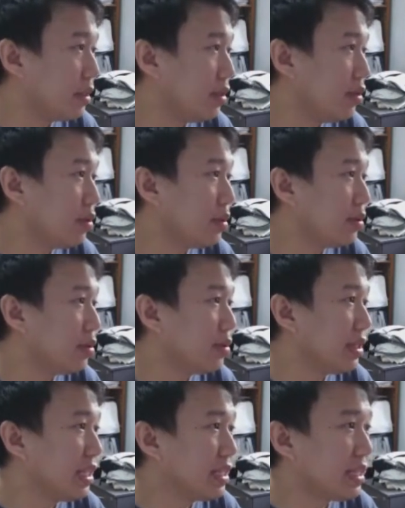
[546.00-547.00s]
you will
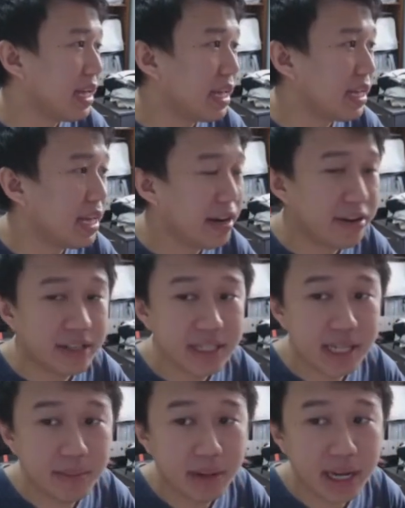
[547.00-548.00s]
notice that there is
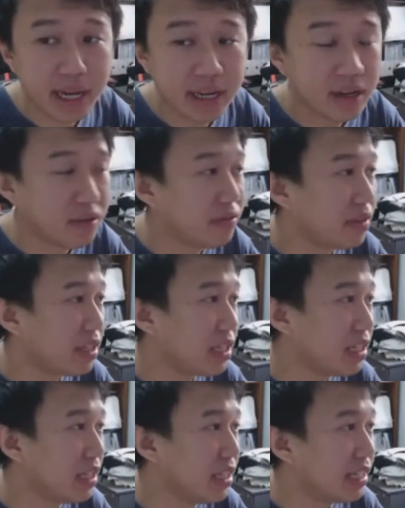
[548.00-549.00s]
some kind of a
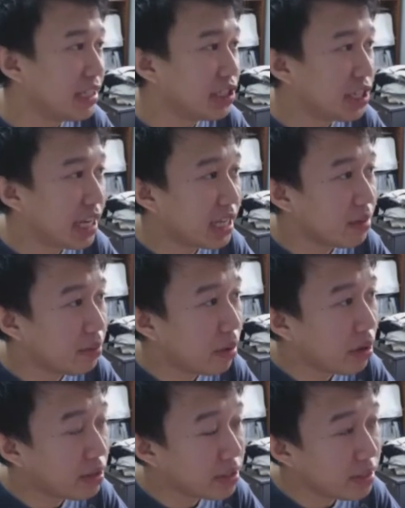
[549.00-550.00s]
checkered
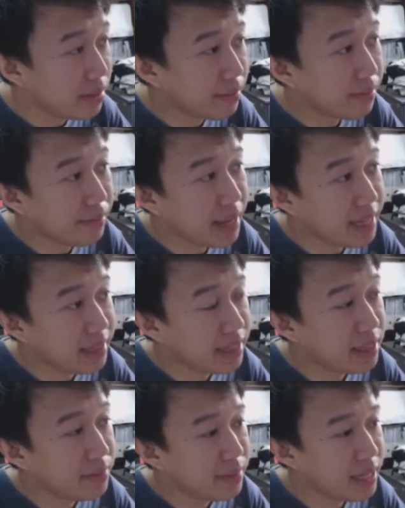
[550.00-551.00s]
board
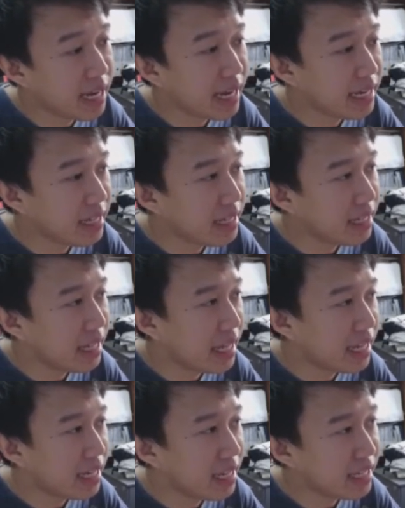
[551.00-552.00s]
pattern behind it,
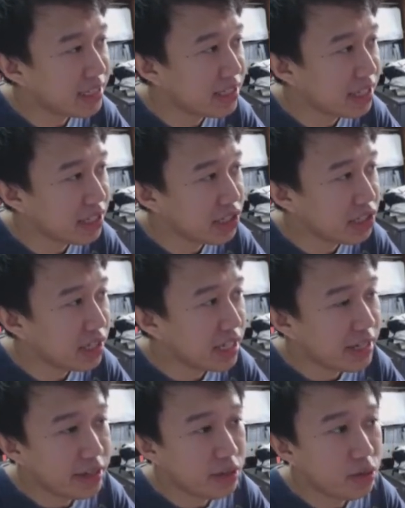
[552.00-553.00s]
and as such
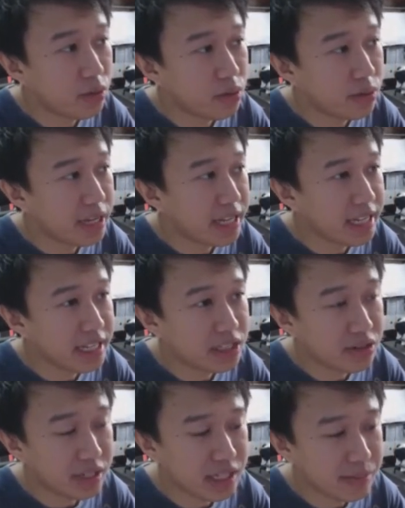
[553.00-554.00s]
you know that it is
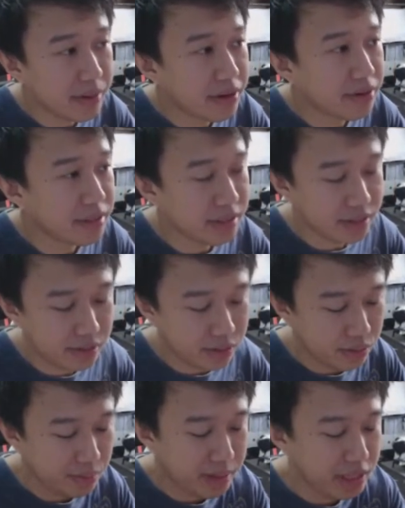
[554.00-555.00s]
transparent.
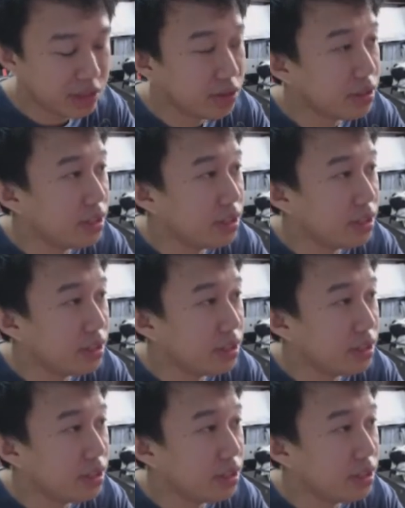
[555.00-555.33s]
So make sure